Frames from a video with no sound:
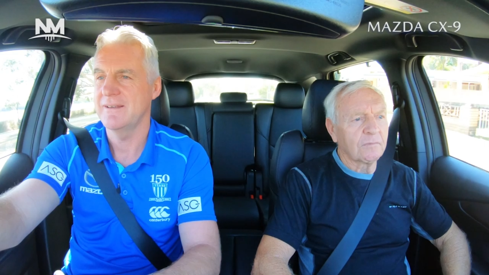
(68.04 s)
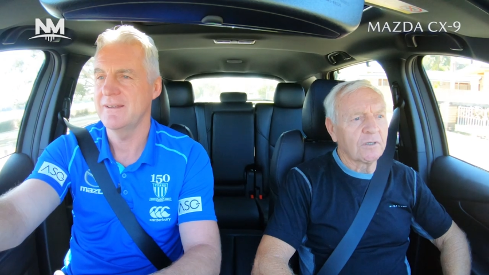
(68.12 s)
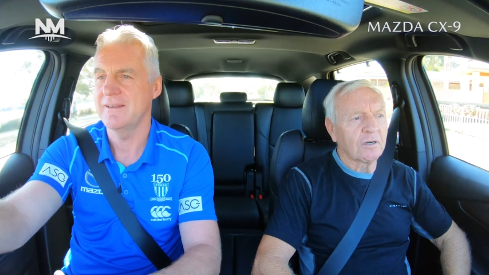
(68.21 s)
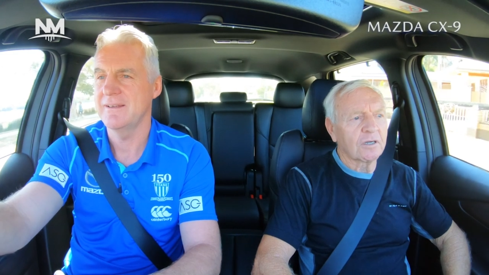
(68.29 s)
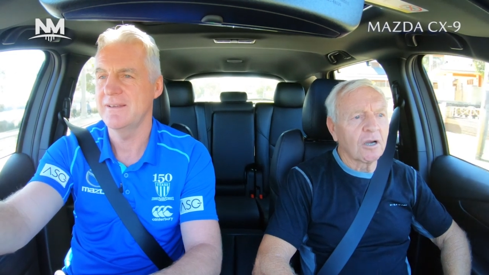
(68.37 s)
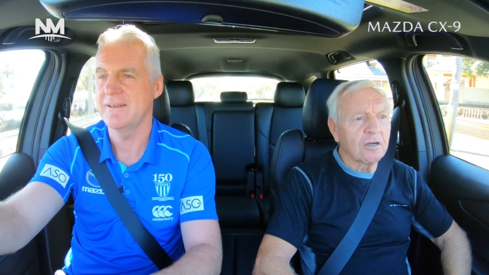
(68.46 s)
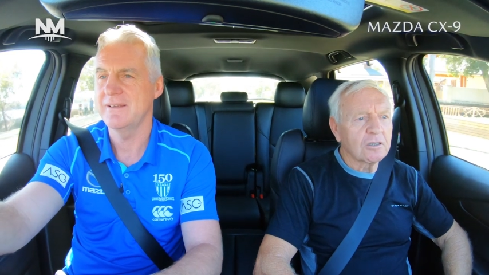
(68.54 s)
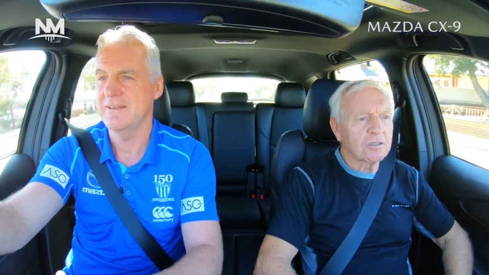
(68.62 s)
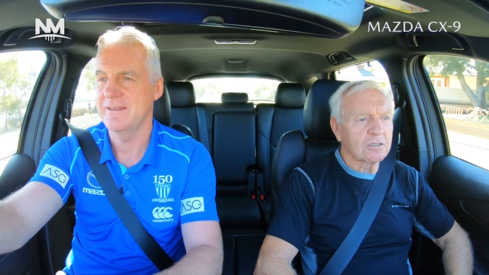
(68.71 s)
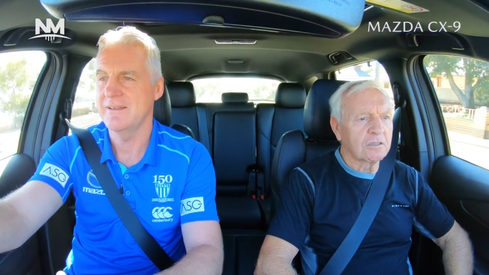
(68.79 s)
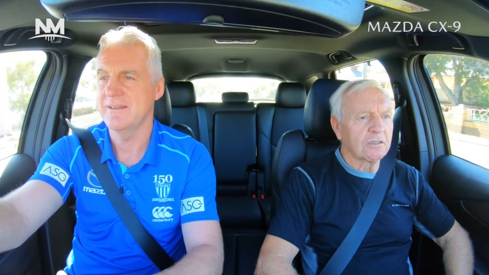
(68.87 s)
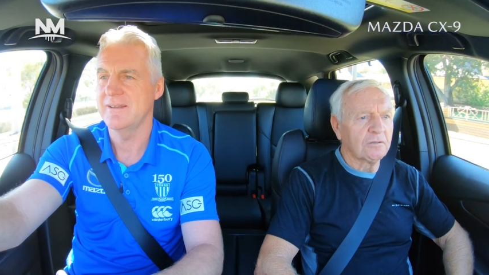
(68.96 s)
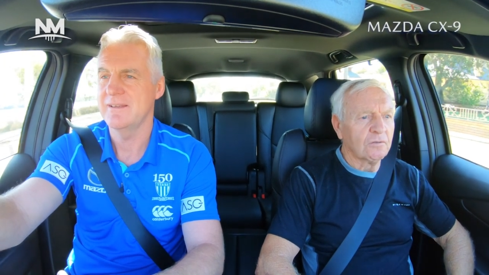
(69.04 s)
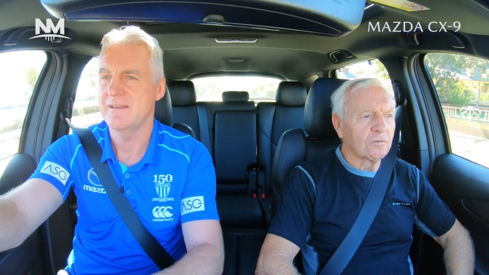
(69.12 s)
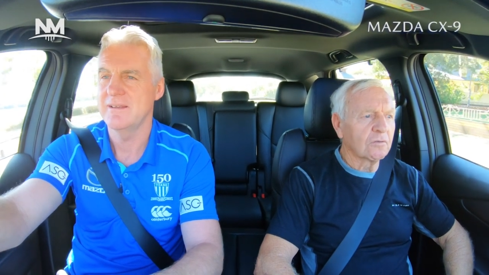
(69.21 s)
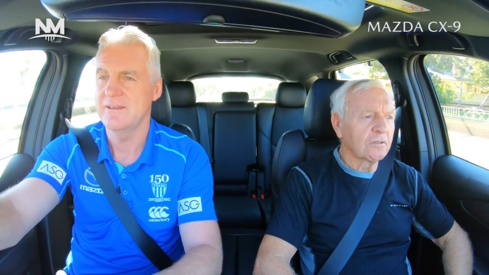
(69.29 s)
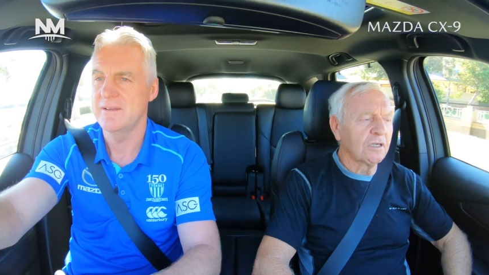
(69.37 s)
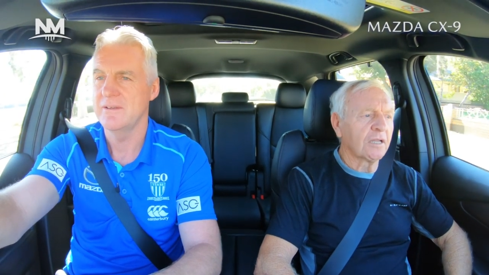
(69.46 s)
Speaker 1: When I coached
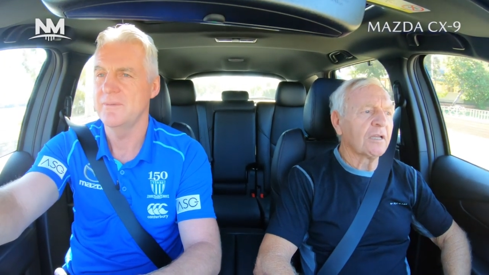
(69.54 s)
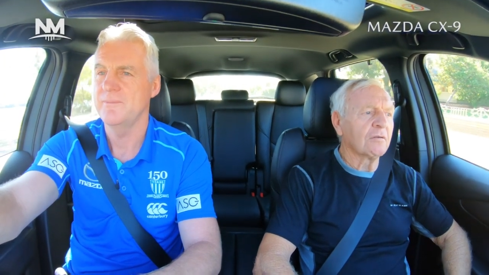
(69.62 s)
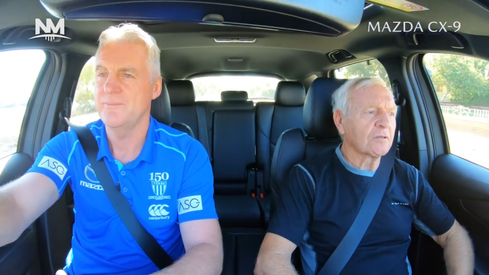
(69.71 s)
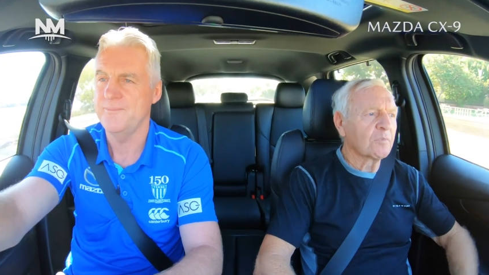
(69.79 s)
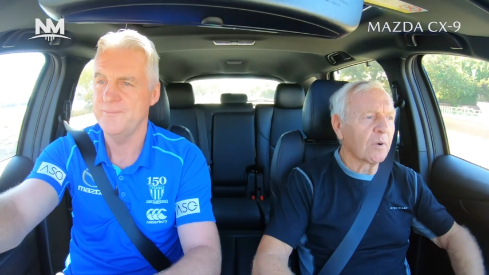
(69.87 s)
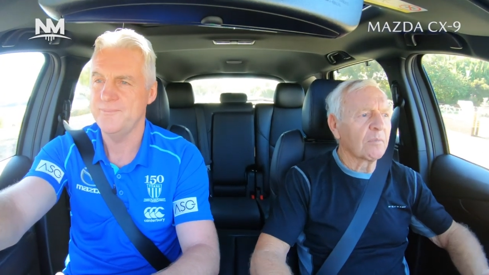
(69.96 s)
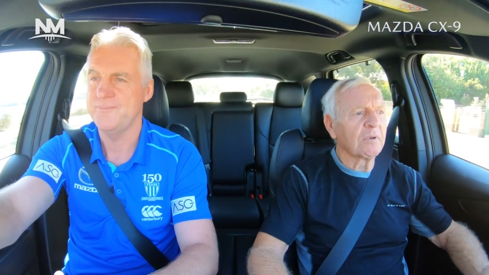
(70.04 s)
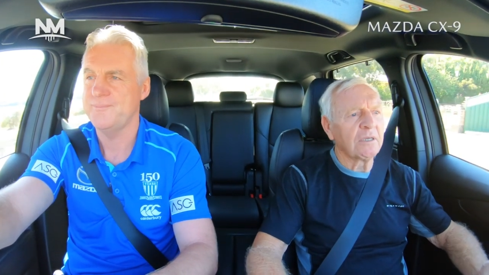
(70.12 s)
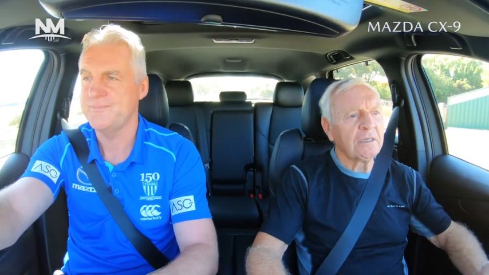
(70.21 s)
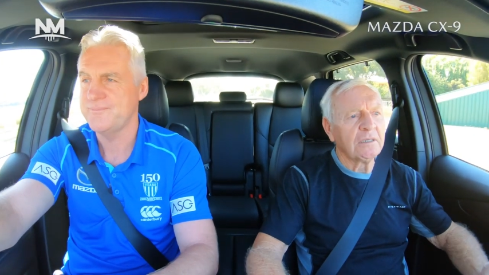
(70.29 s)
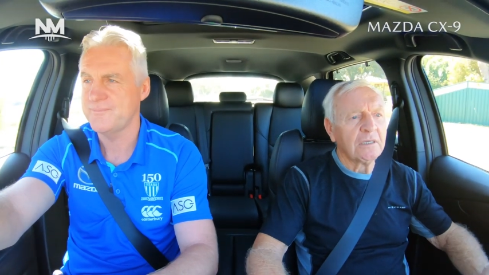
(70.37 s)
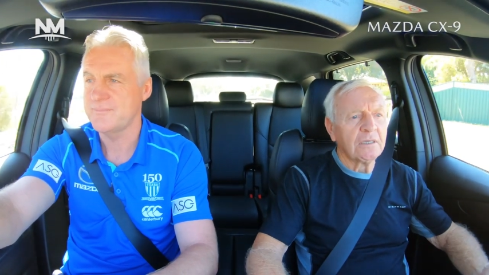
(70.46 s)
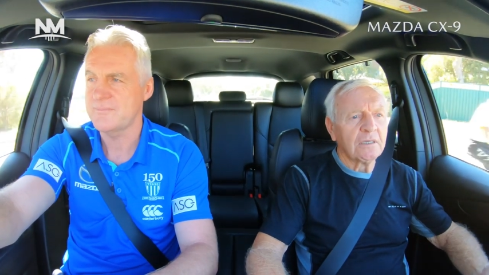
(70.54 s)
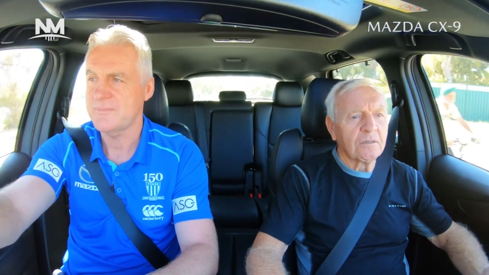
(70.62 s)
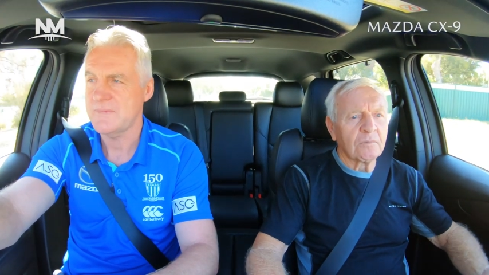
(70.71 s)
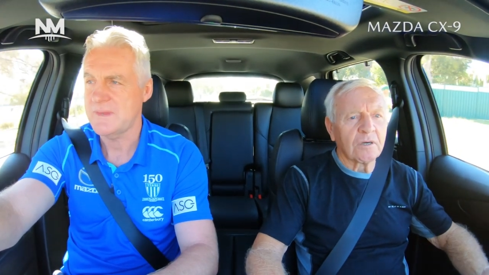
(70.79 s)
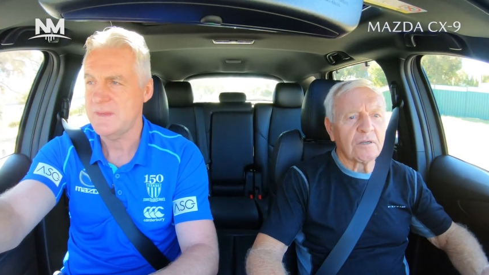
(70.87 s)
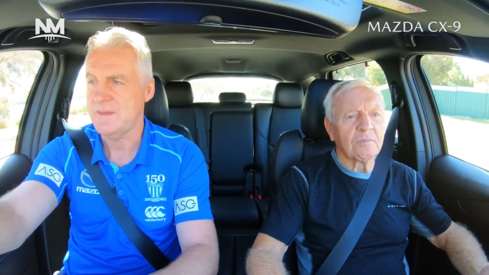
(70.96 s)
North, you know, that was probably
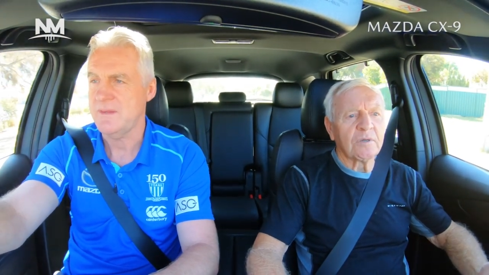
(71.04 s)
one